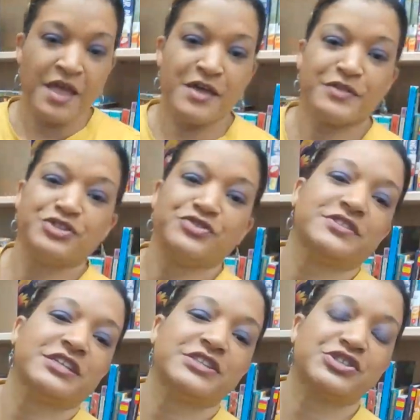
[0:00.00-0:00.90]
The
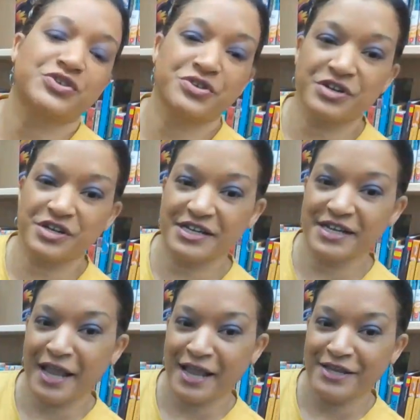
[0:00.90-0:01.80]
Juneteenth
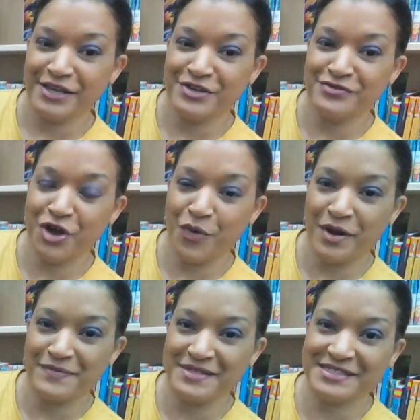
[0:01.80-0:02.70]
Story. You don't
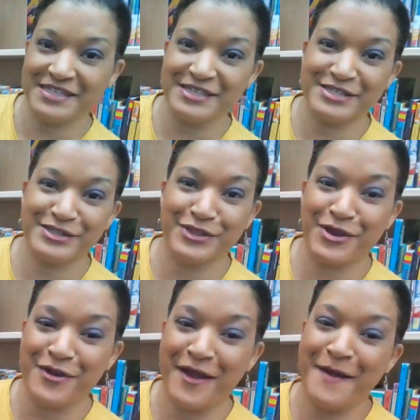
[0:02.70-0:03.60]
want to miss these.
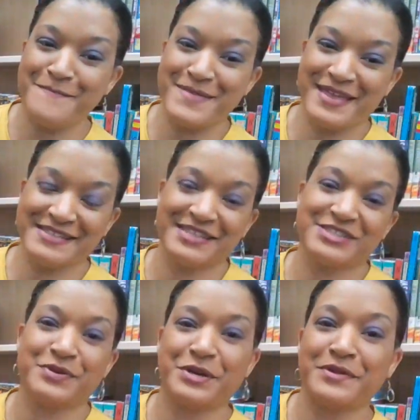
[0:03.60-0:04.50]
They're amazing.
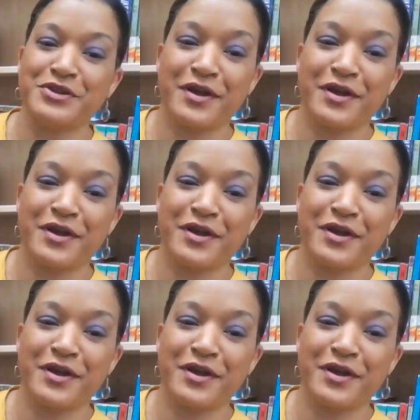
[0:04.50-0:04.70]
Put them in your